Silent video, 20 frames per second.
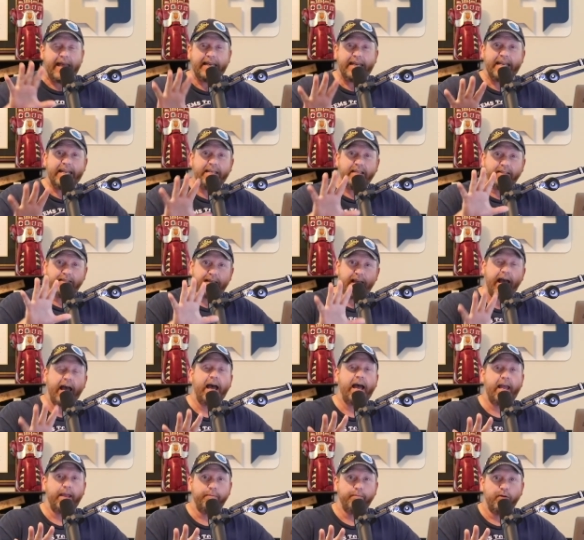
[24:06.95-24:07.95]
Any
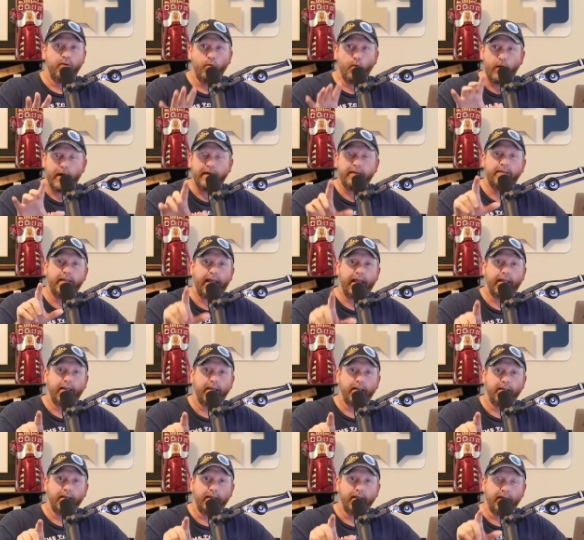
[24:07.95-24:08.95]
time we
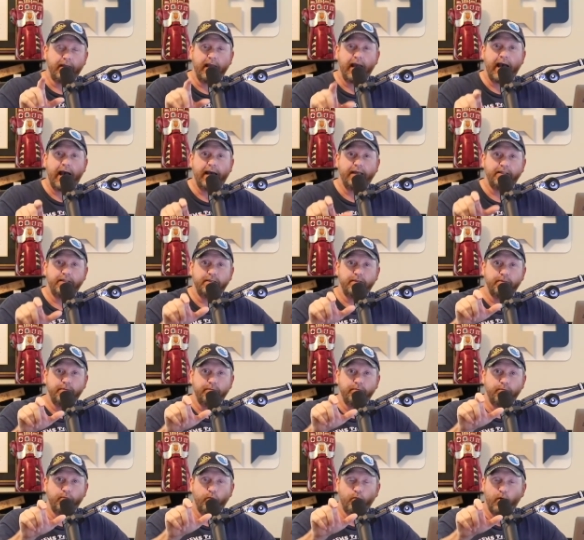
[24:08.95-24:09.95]
take God's,
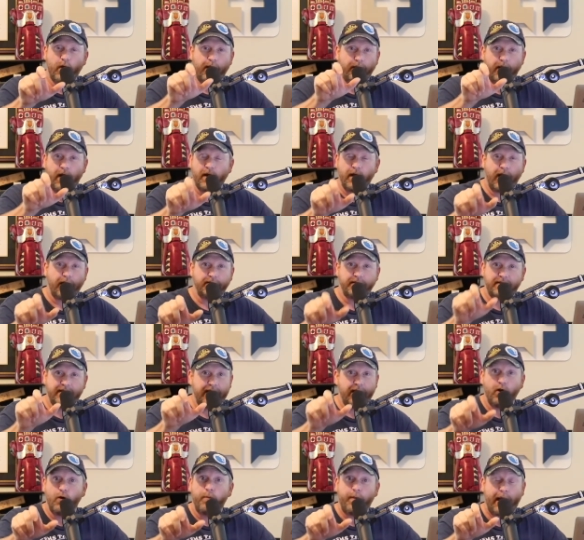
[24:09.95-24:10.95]
a, a
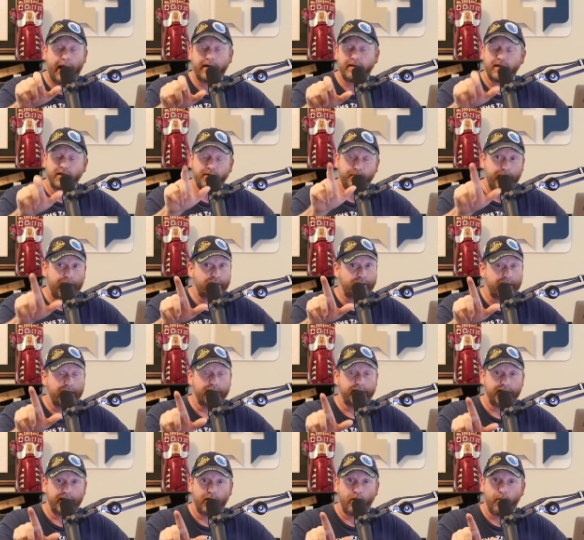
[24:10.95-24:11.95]
single passage, especially
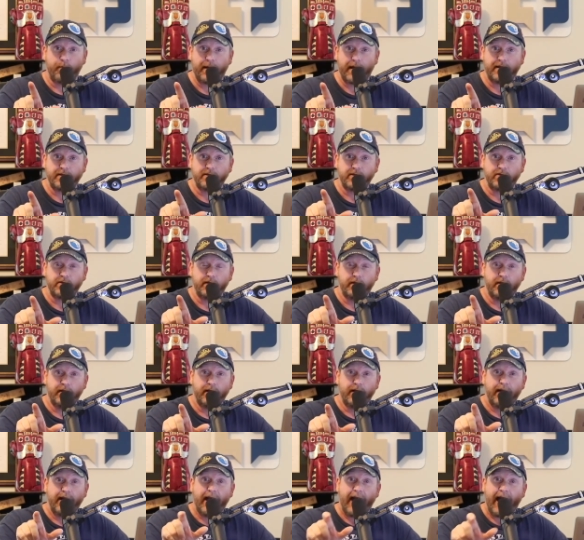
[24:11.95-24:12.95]
a single passage,
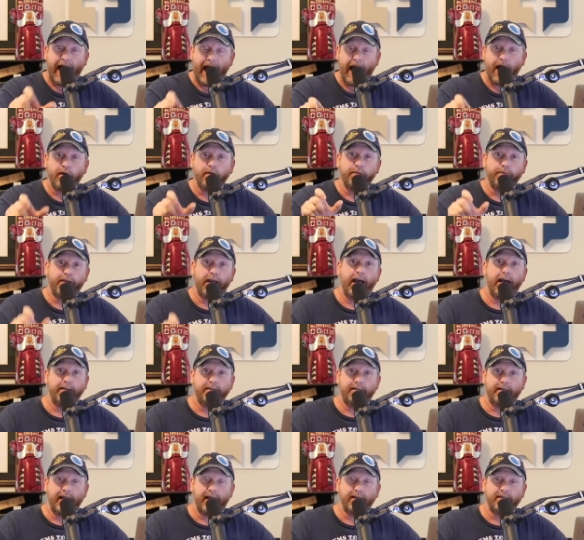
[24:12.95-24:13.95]
out of
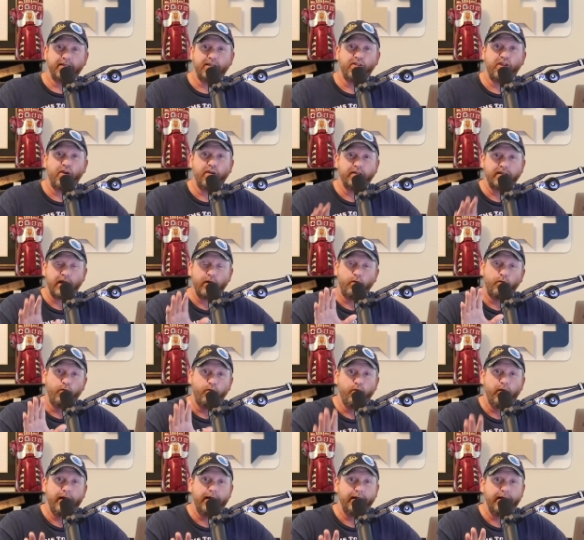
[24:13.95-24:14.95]
context, there is a
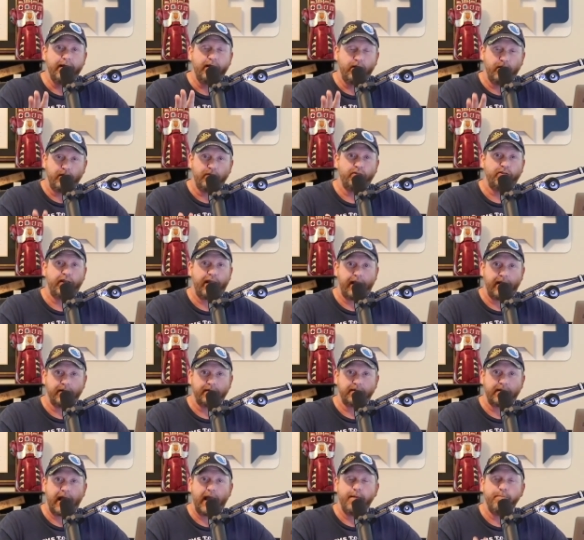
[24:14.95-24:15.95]
really good
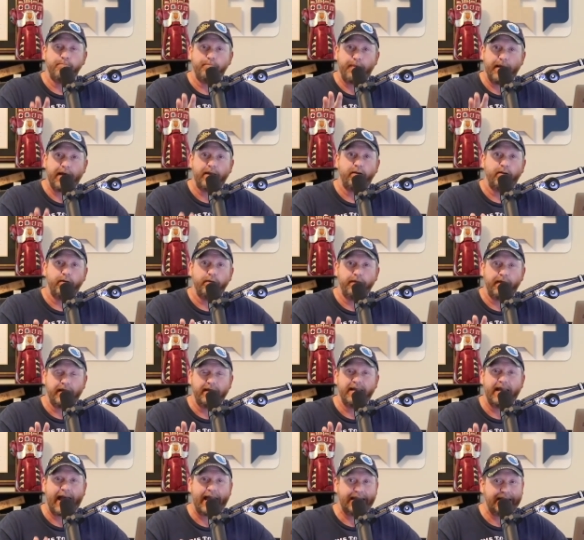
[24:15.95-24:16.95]
chance, a better
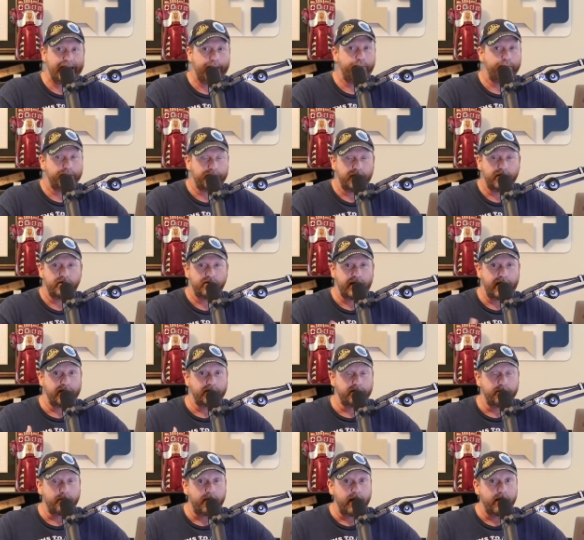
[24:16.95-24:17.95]
than 90%
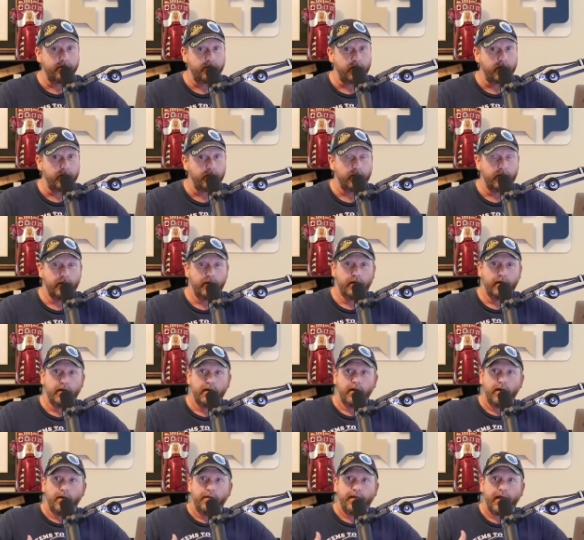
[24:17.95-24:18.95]
chance, in my view,
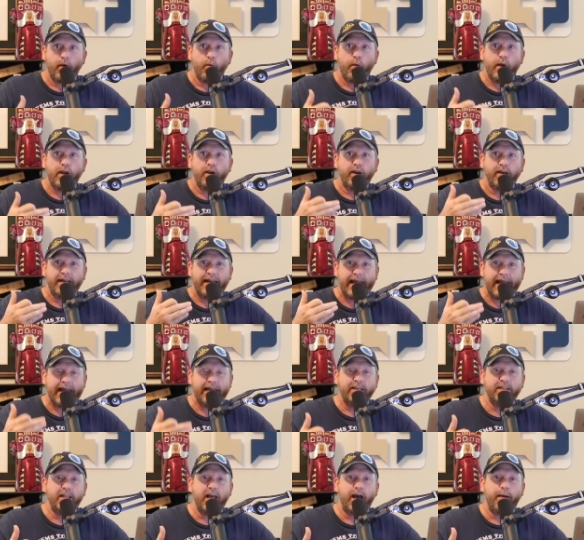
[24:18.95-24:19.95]
that we're going to
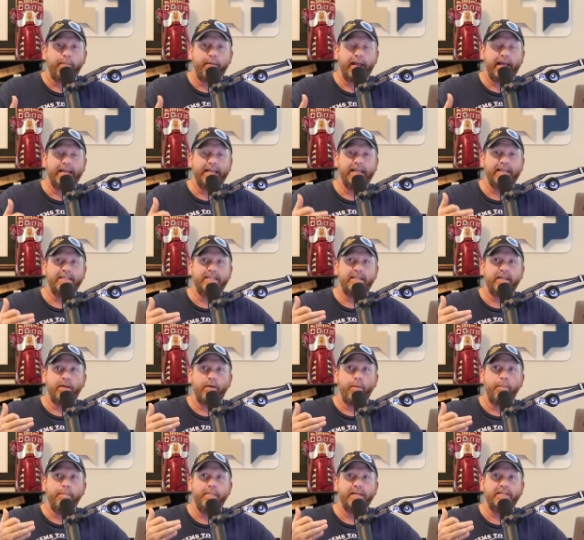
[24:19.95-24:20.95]
end up at least
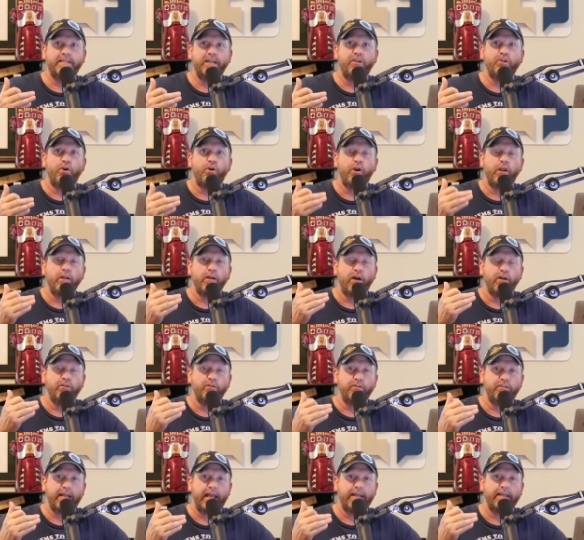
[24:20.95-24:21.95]

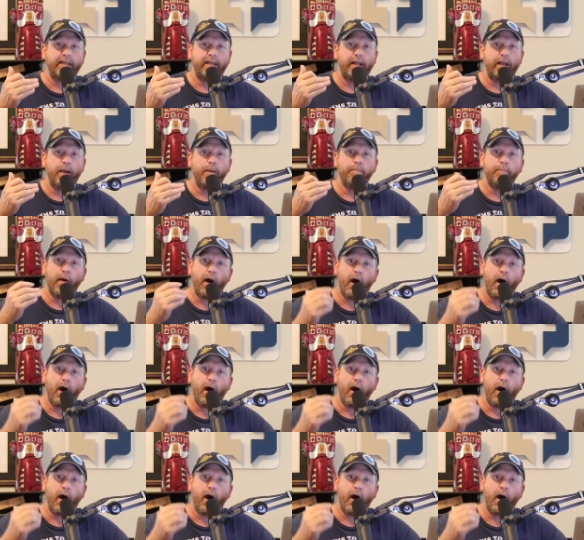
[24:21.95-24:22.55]
misunderstanding